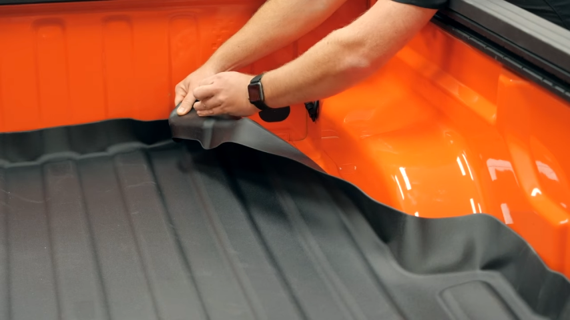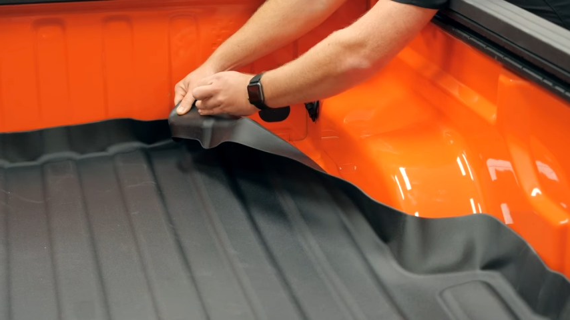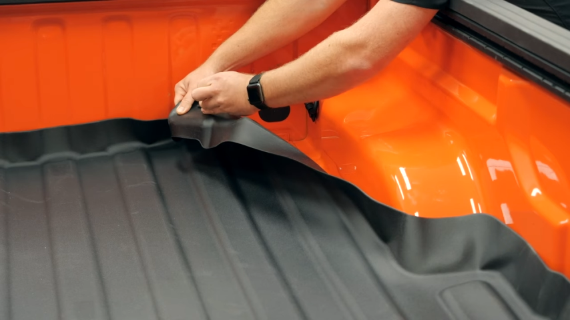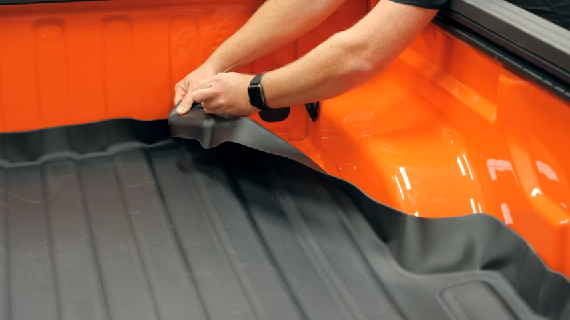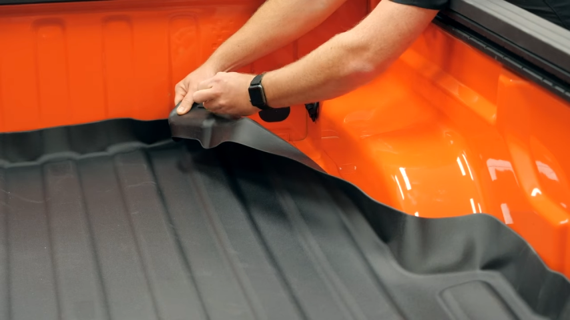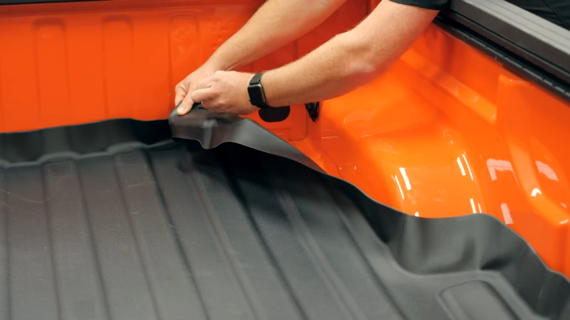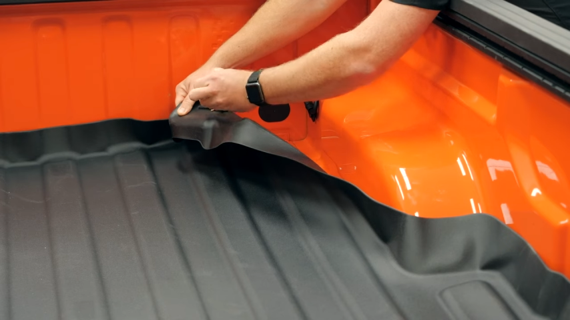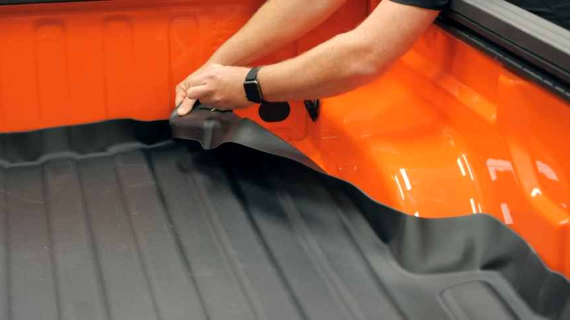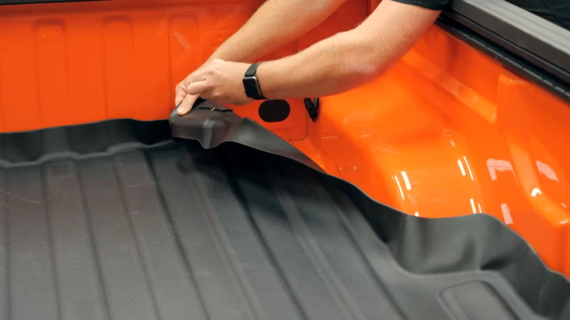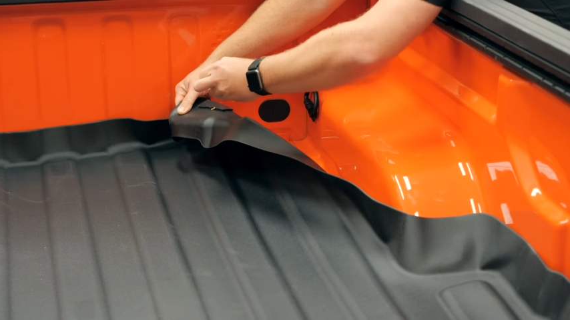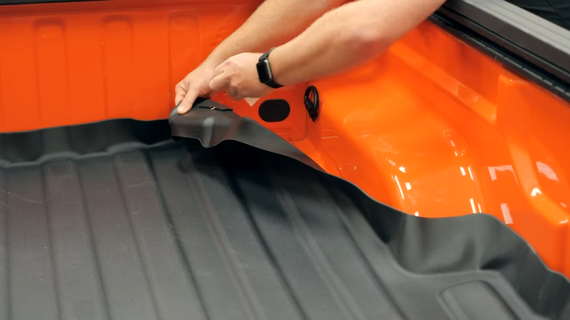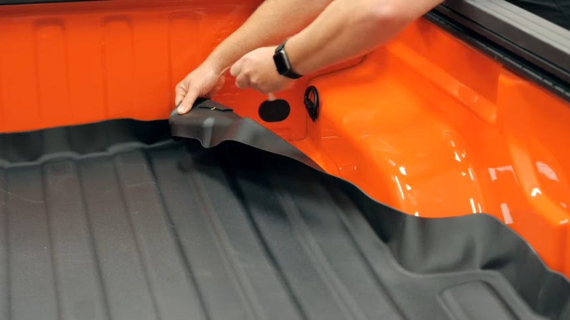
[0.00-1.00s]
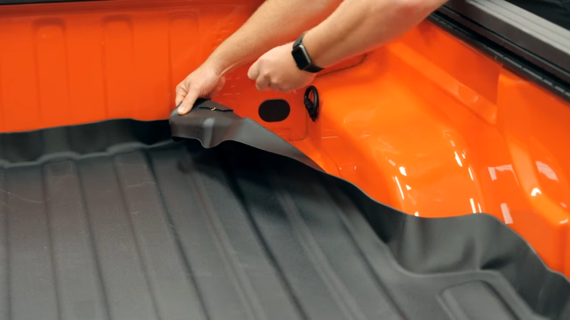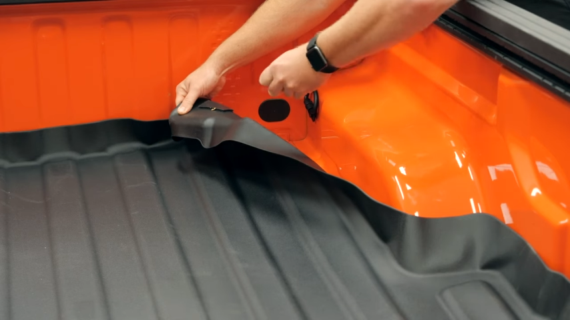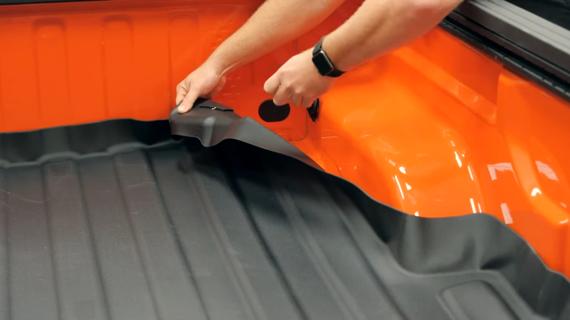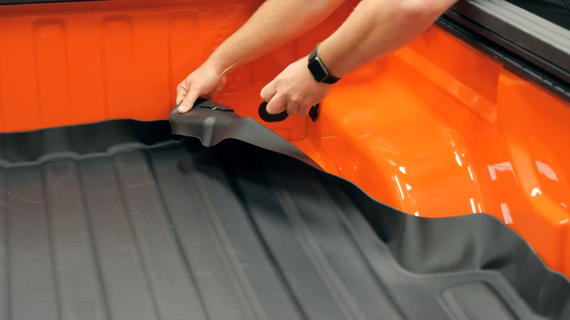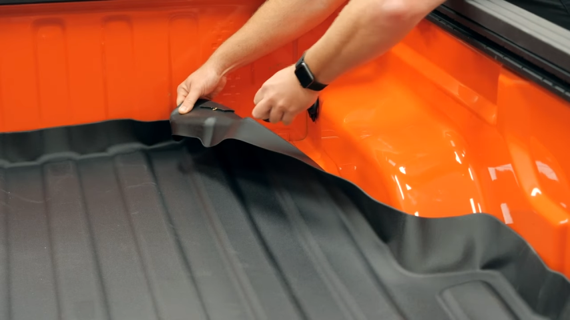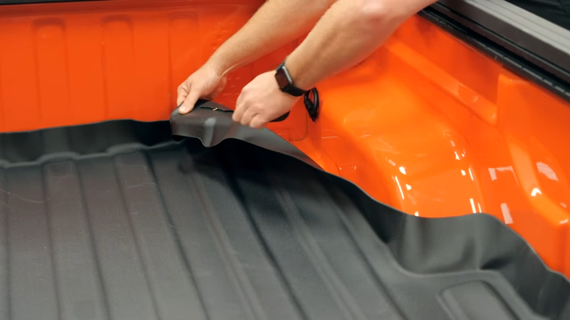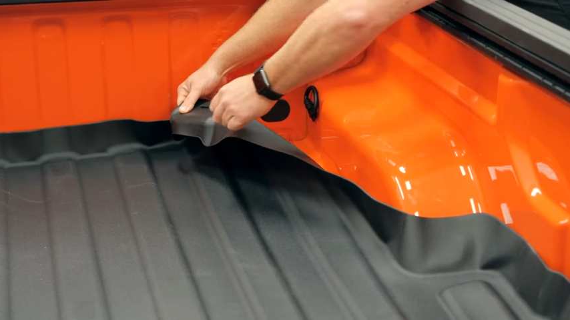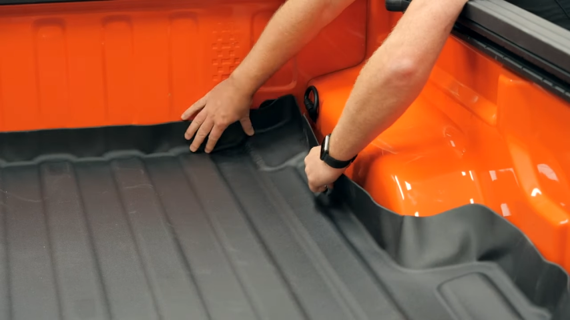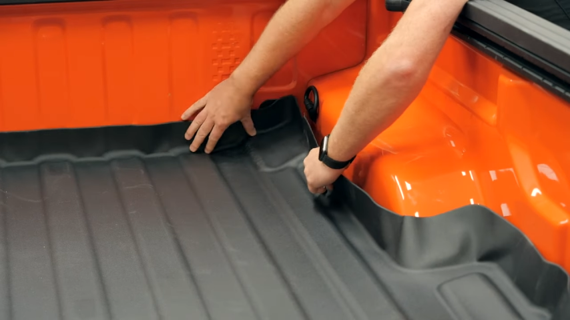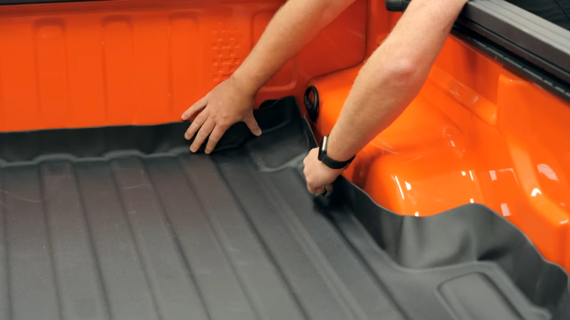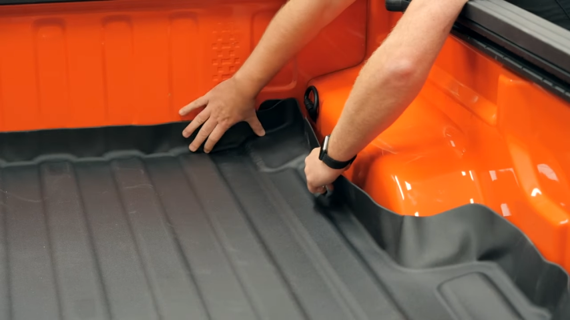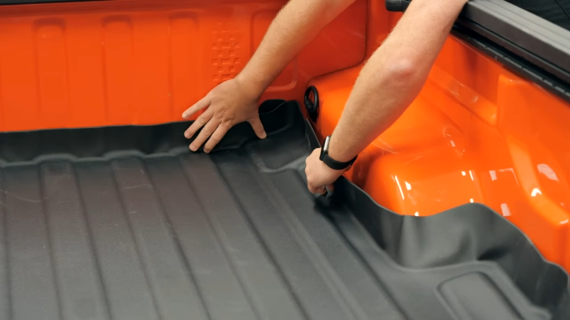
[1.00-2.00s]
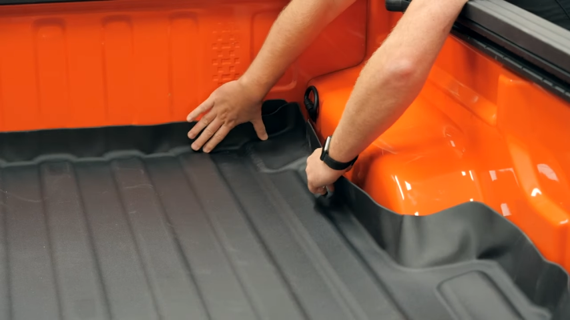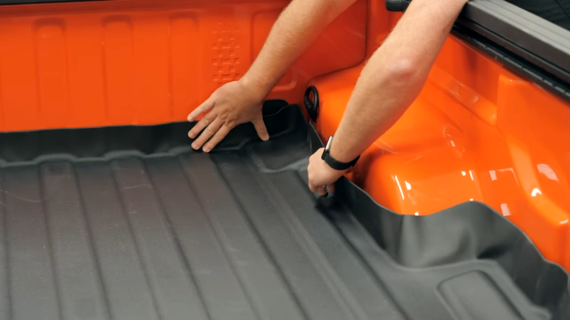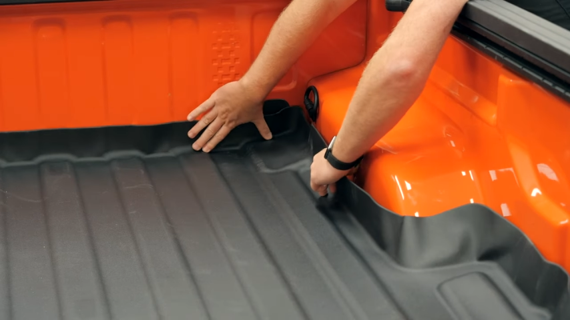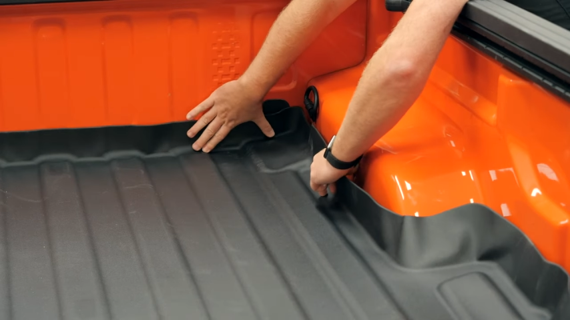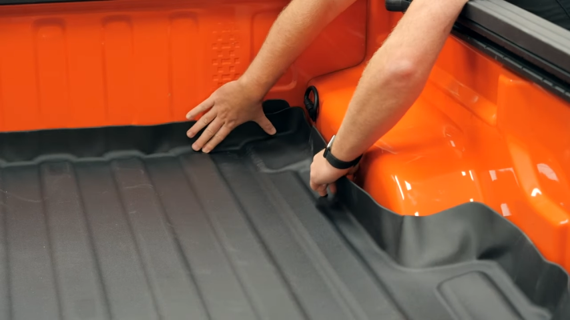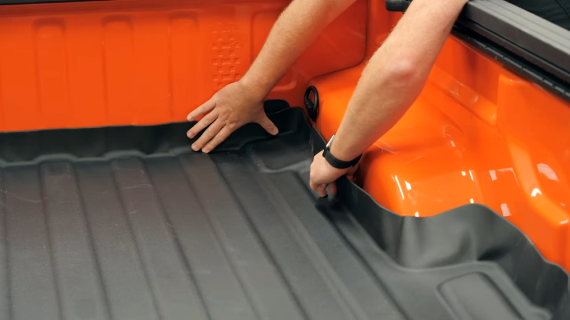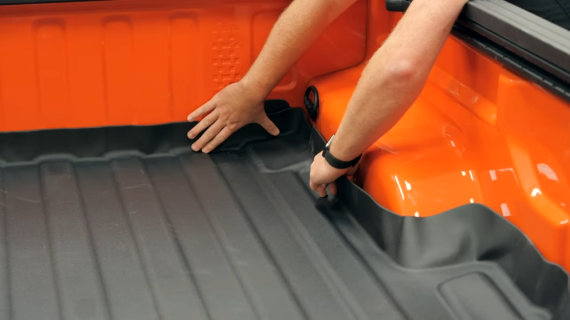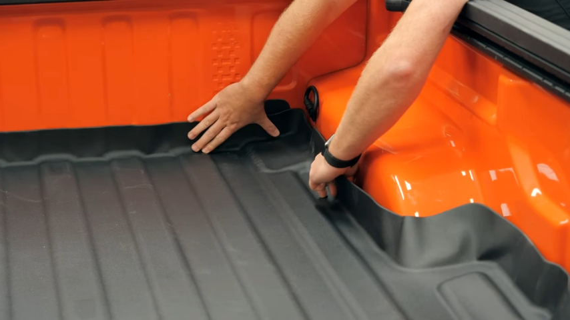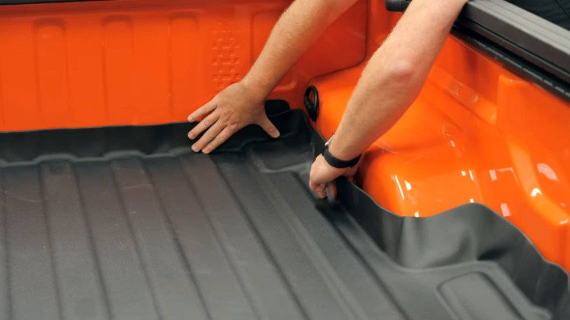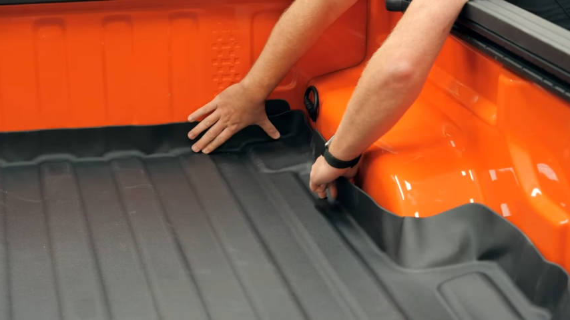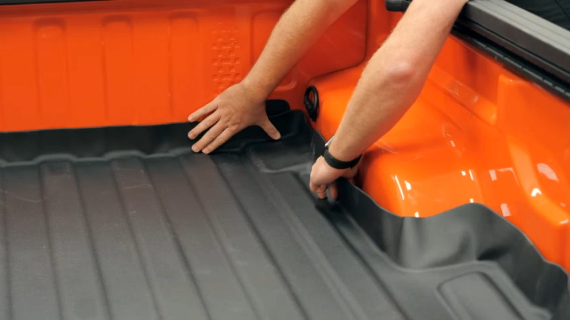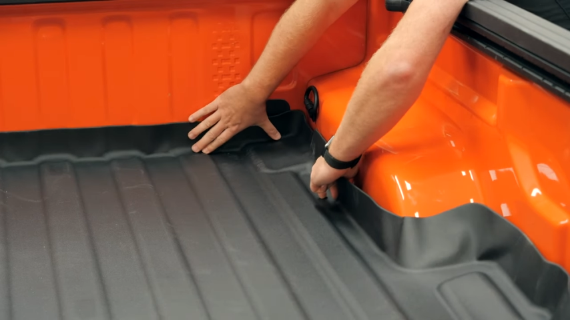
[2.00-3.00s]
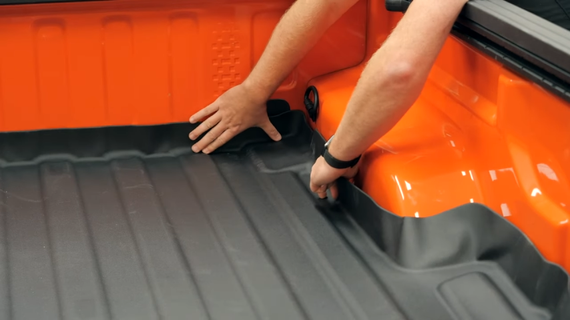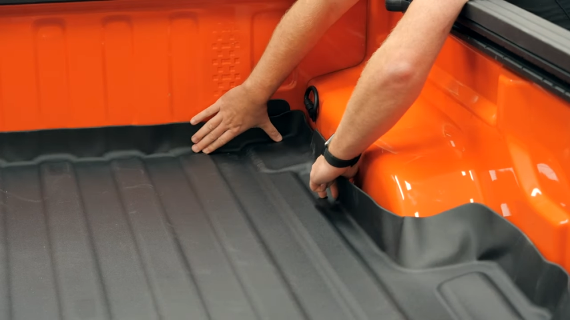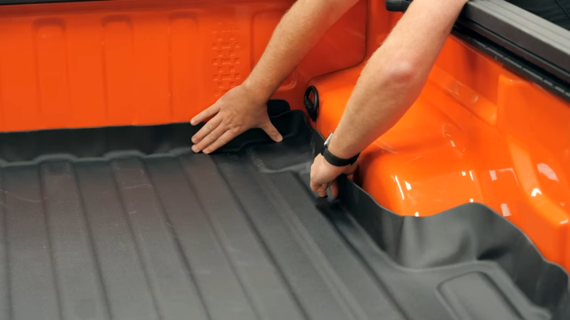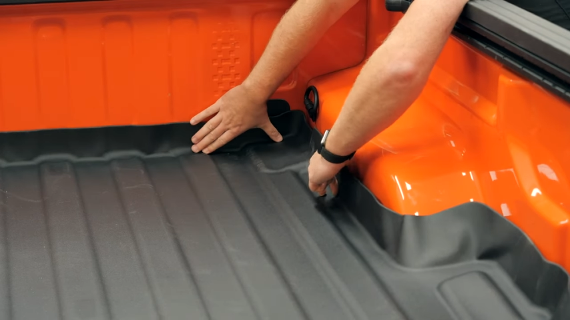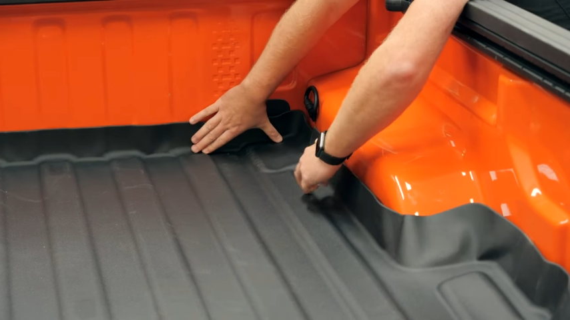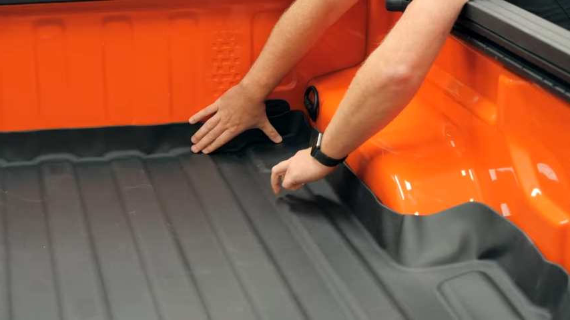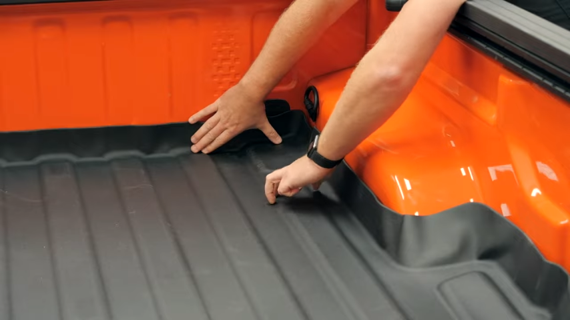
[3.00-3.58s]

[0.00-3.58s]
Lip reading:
(no speaker visible)